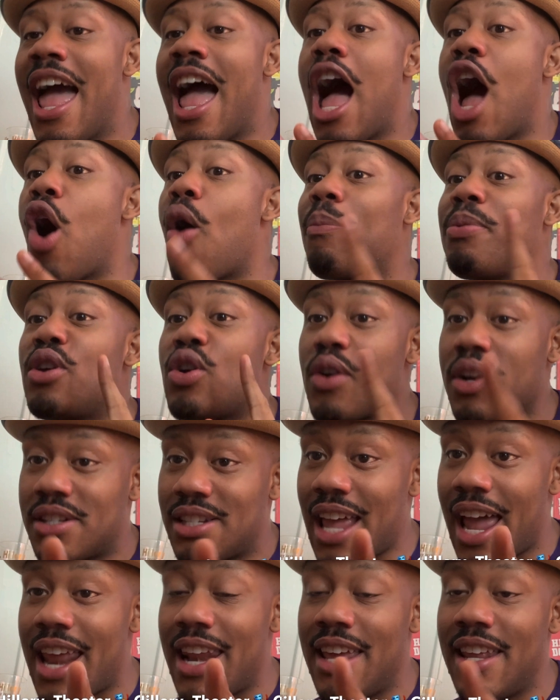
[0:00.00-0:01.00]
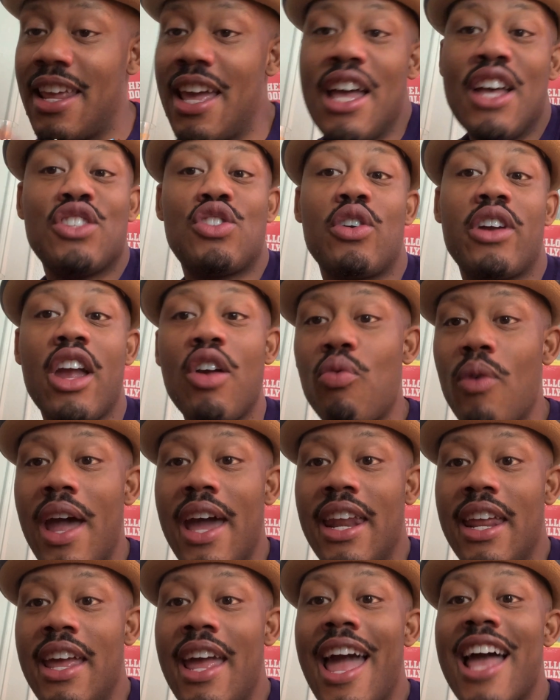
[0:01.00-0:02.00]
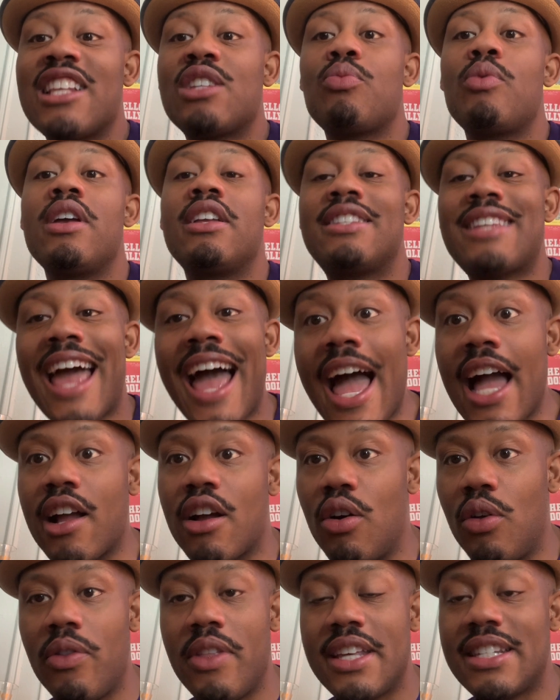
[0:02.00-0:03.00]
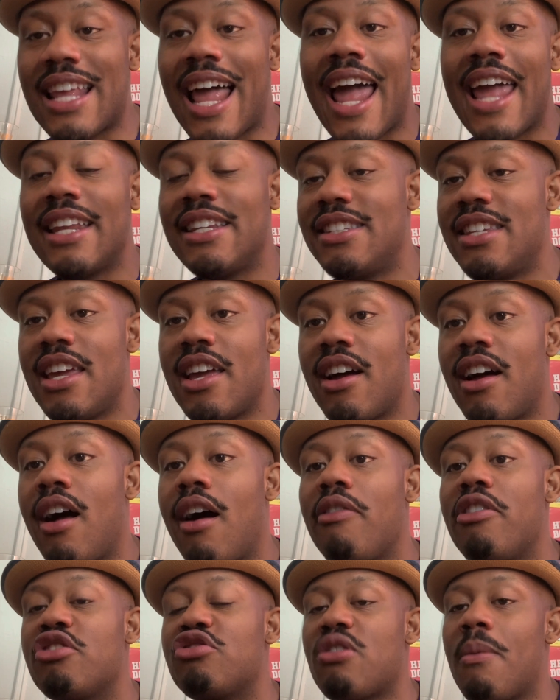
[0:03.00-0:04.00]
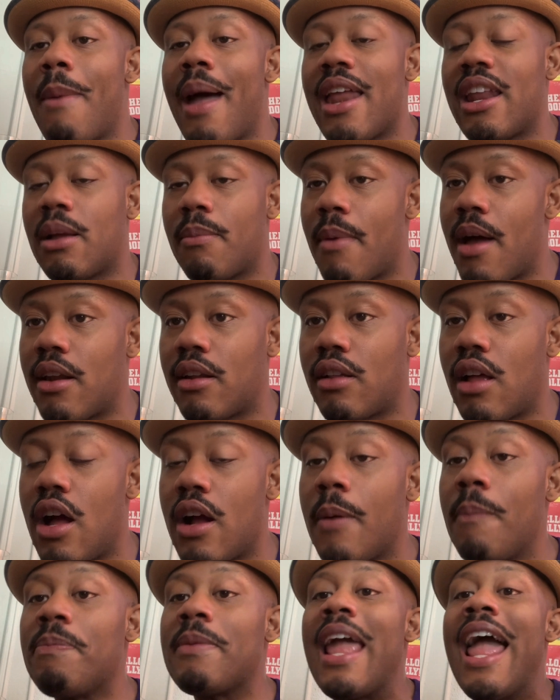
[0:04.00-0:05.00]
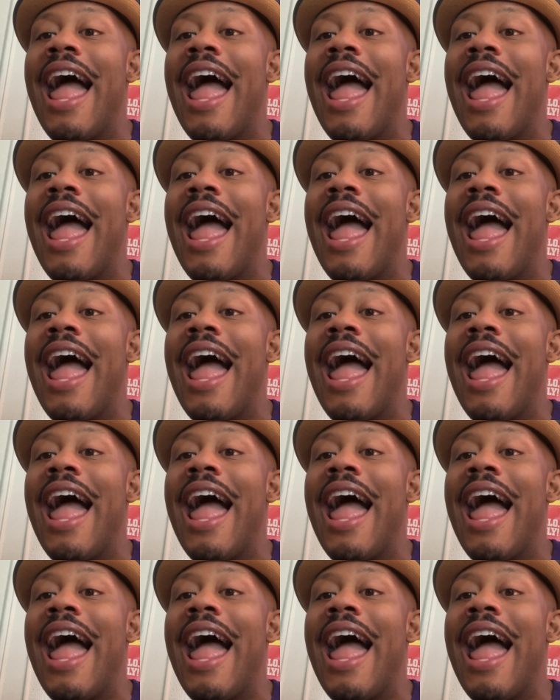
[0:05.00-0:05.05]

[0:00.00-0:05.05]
I hope you're excited. So get ready as we tackle this idea of the dramatic monologue,